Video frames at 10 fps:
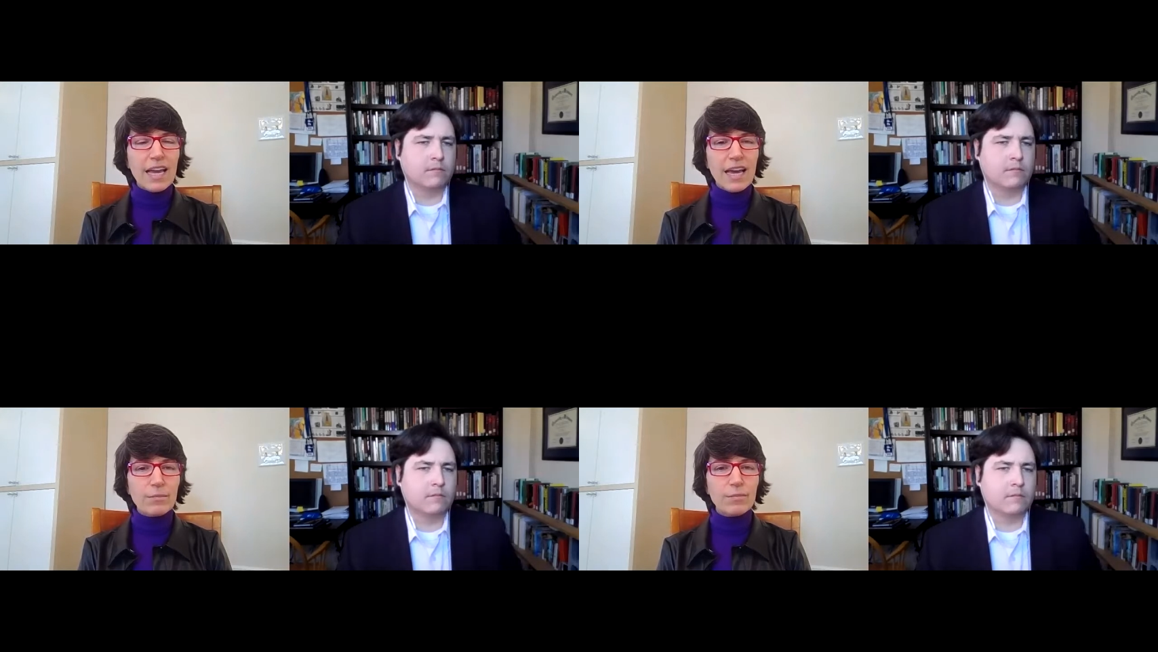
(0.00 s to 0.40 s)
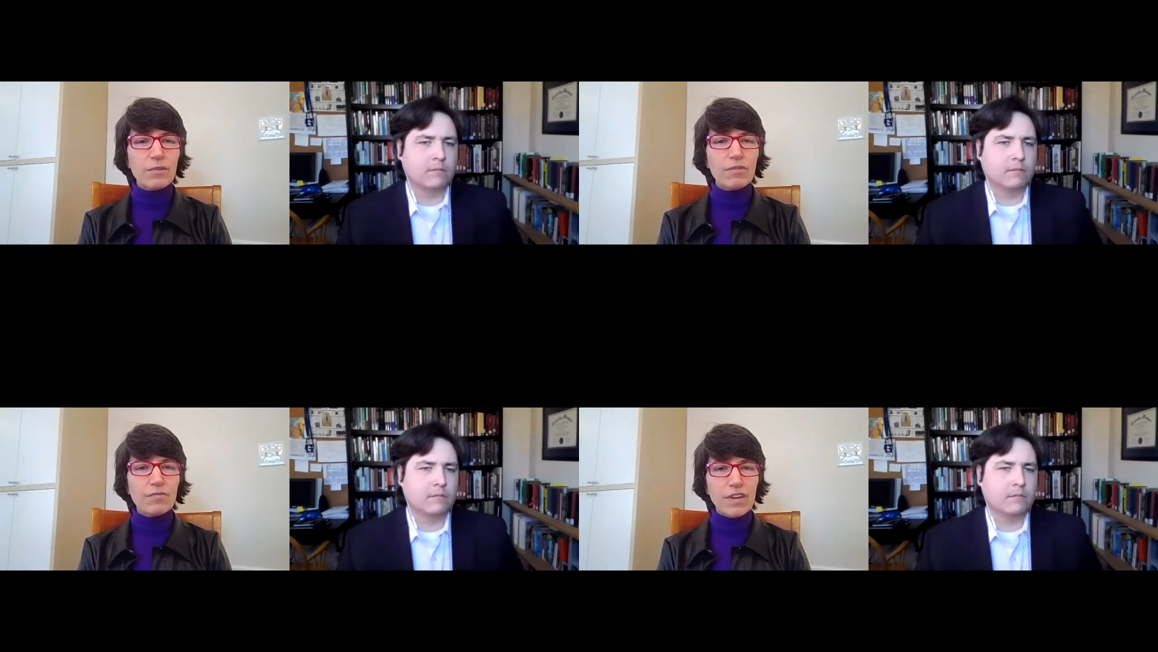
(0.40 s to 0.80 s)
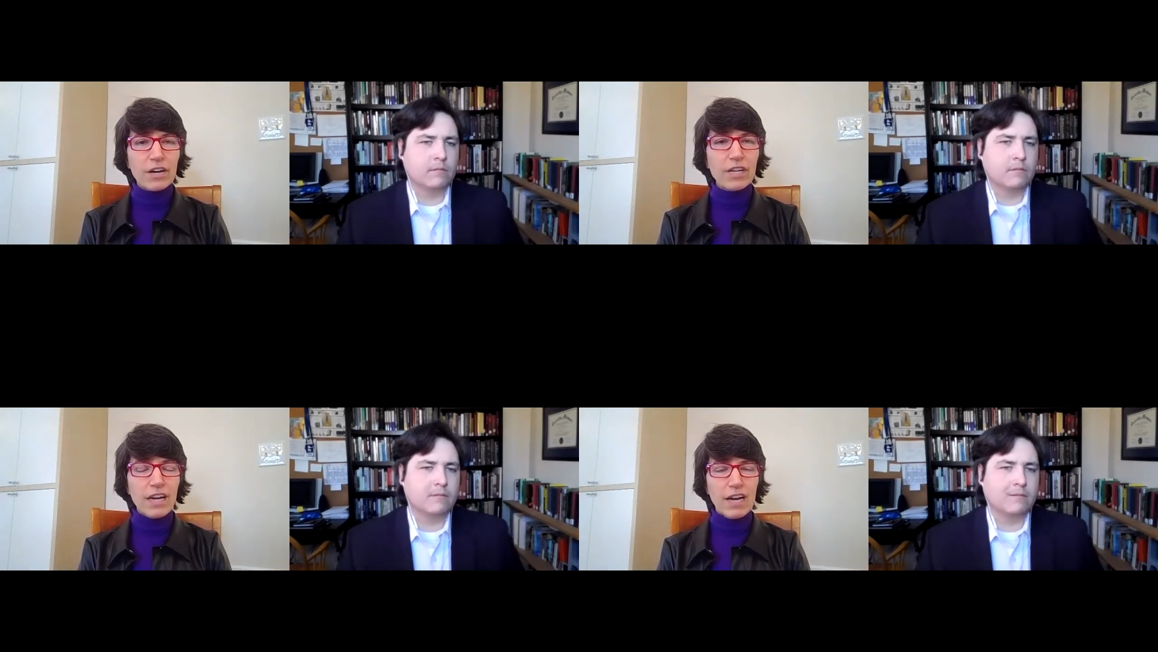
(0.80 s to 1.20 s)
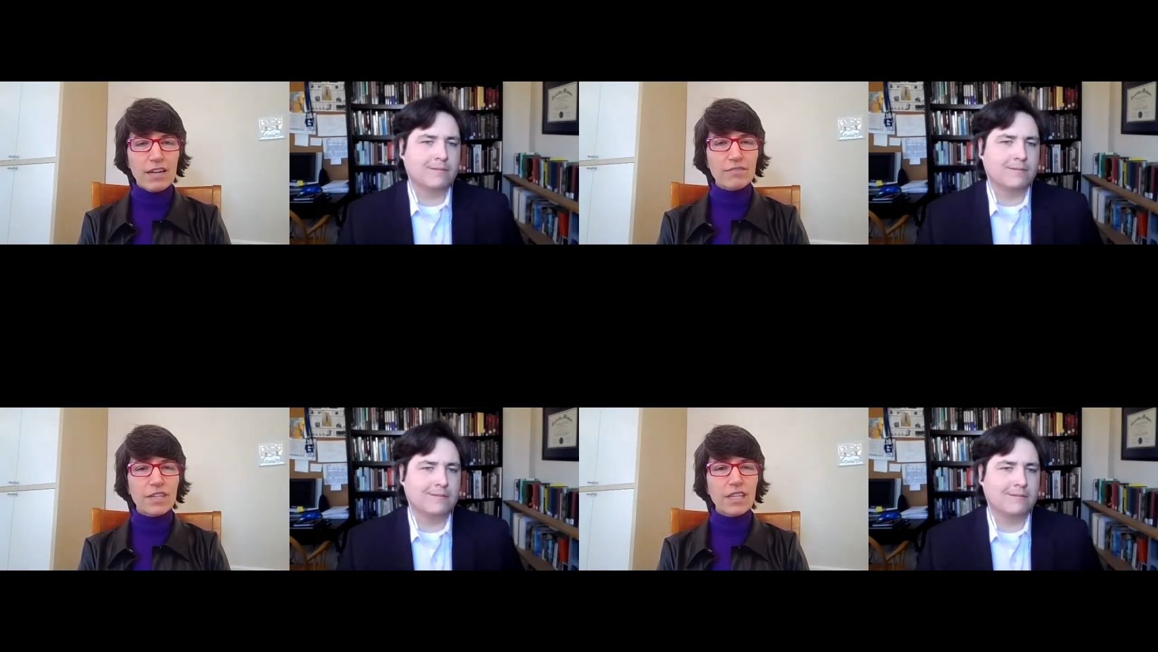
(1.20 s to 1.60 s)
Speaker 1: am very
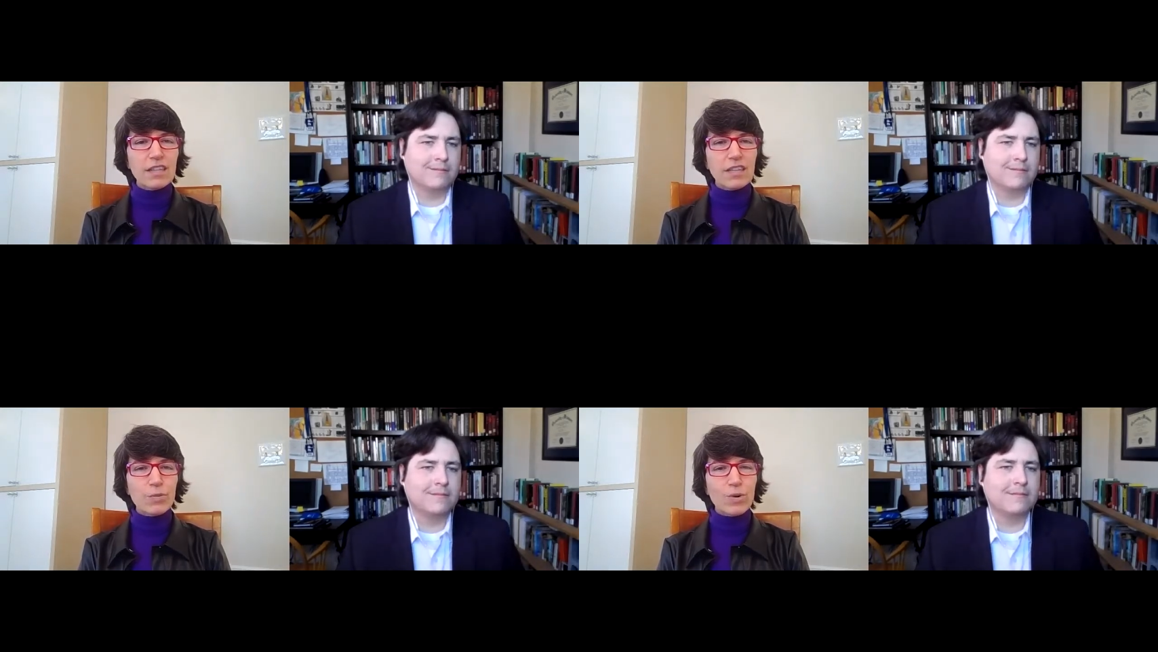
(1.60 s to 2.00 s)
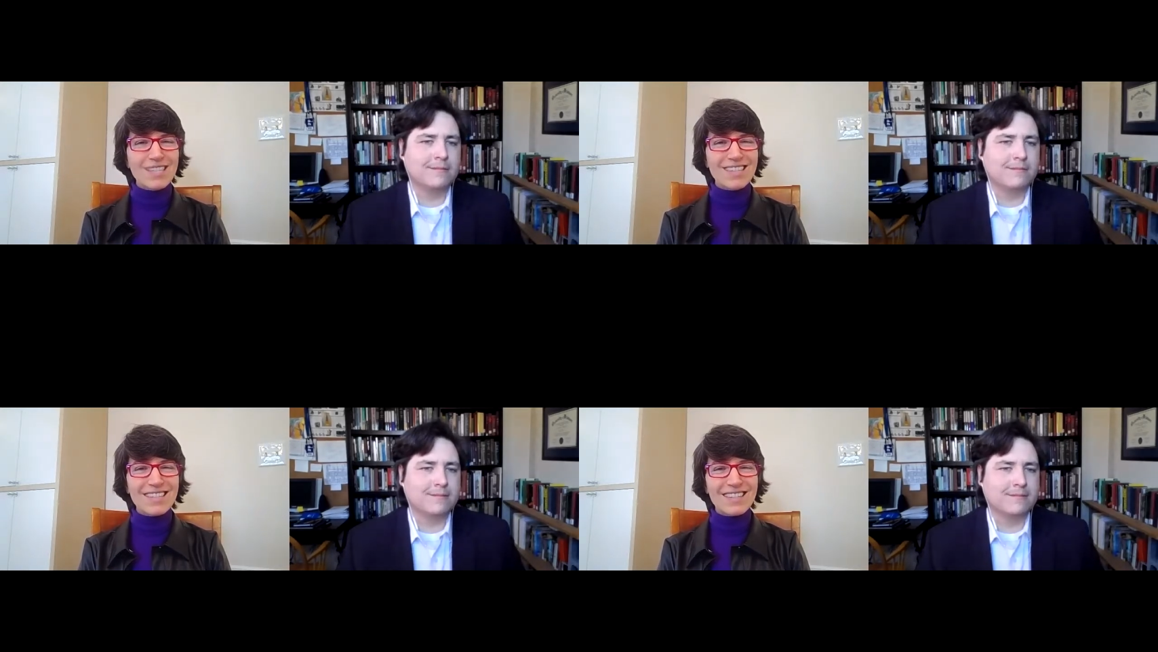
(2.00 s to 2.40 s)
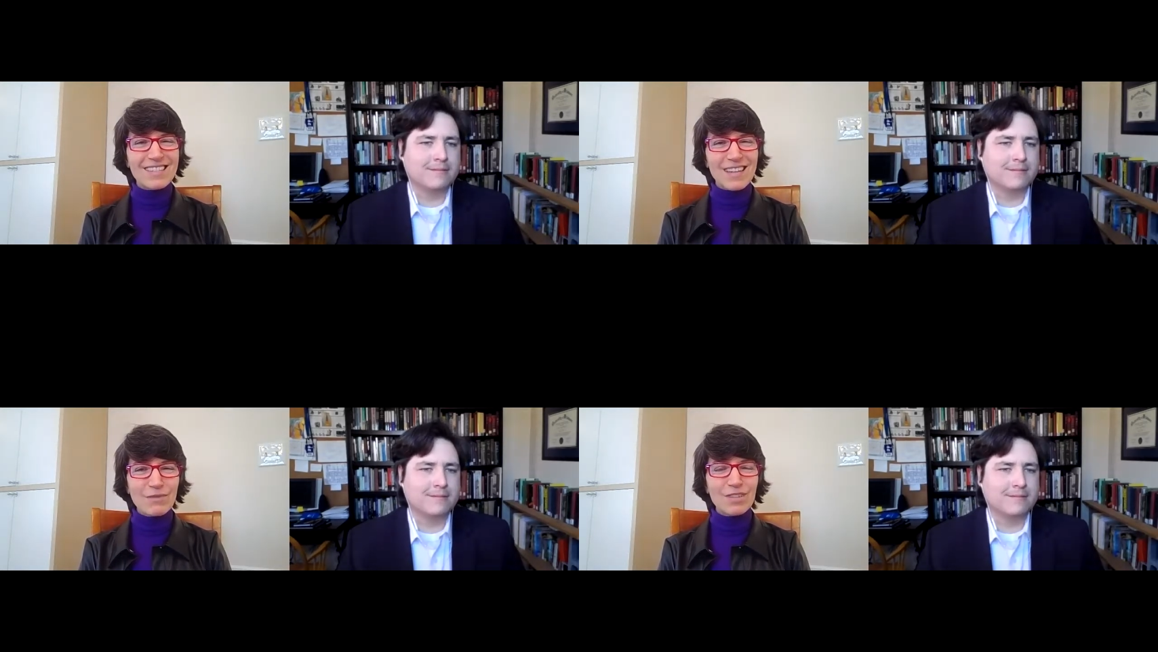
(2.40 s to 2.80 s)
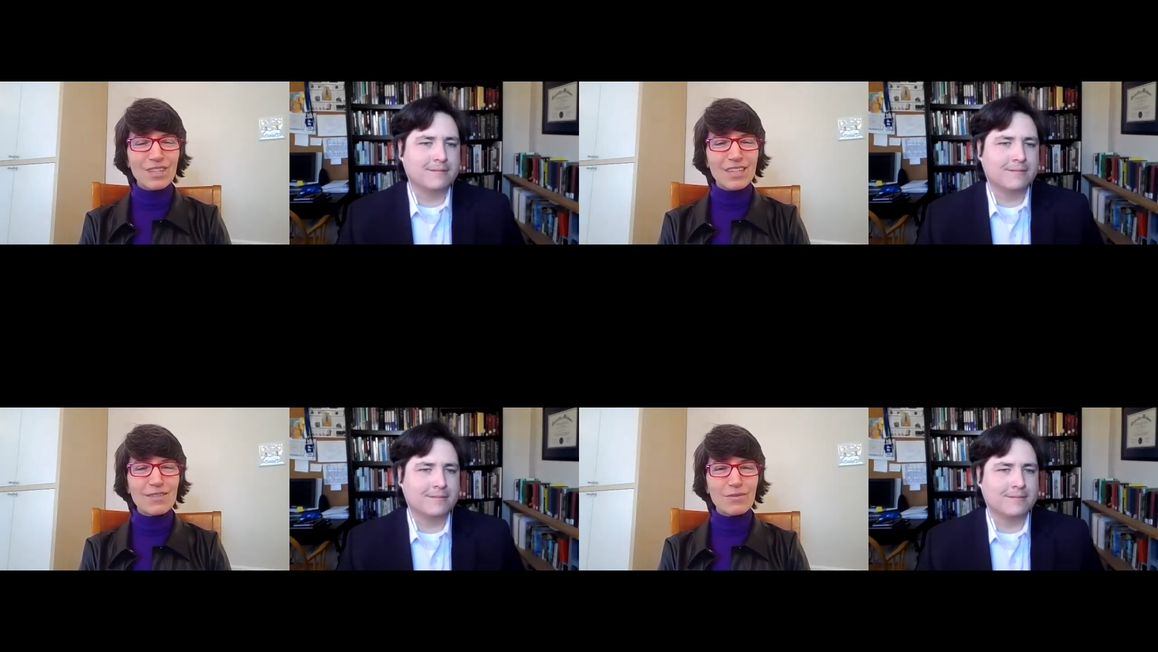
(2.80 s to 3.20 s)
confident that once he discovered
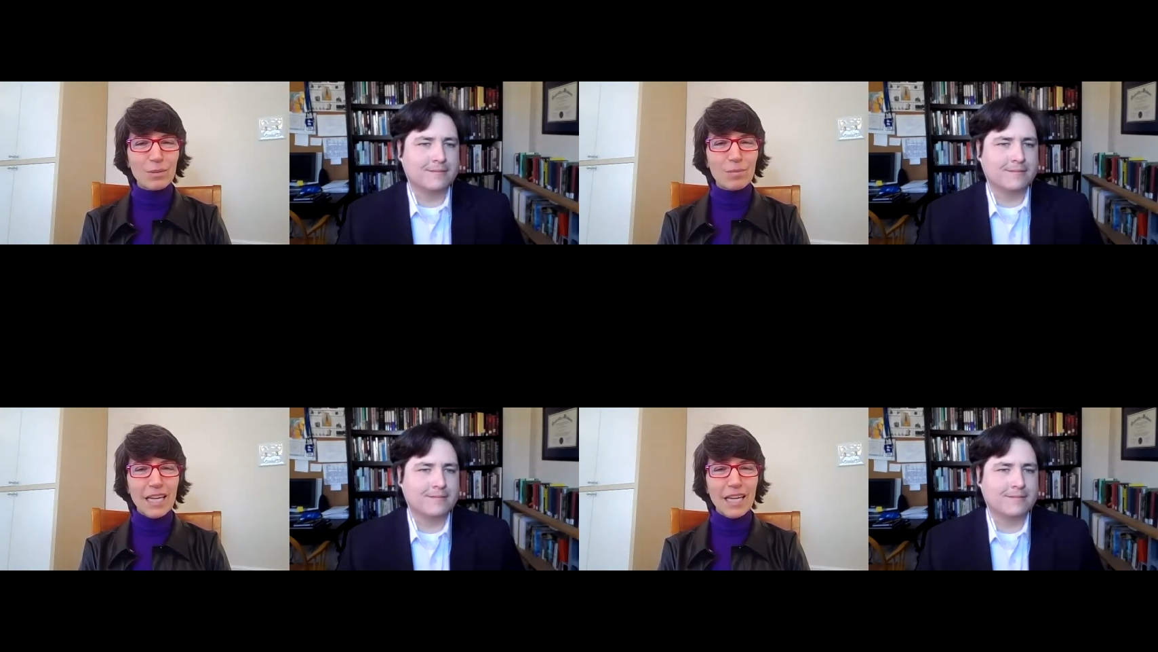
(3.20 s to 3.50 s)
this for